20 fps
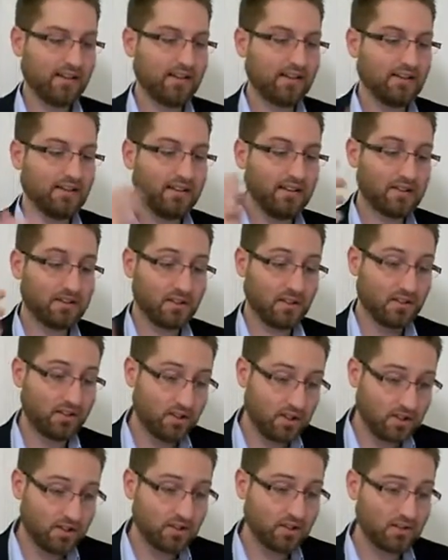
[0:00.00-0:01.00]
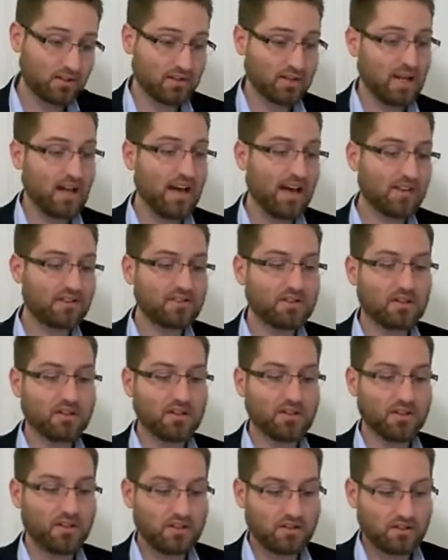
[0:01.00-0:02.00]
And these additions to Esther and
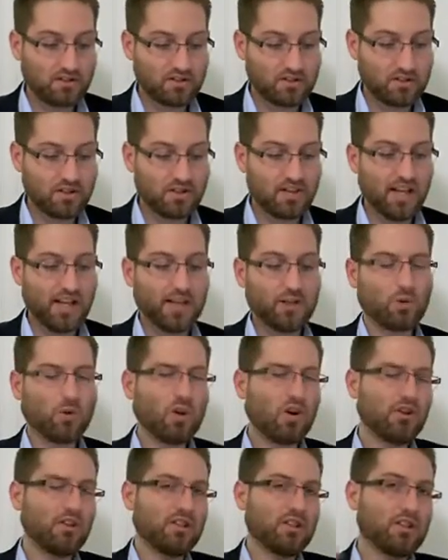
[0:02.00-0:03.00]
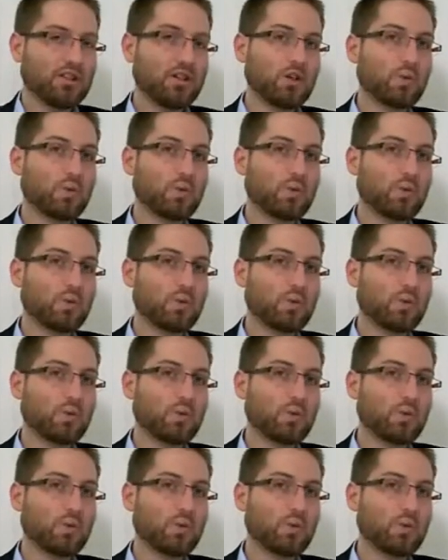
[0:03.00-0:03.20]
additions to Daniel are these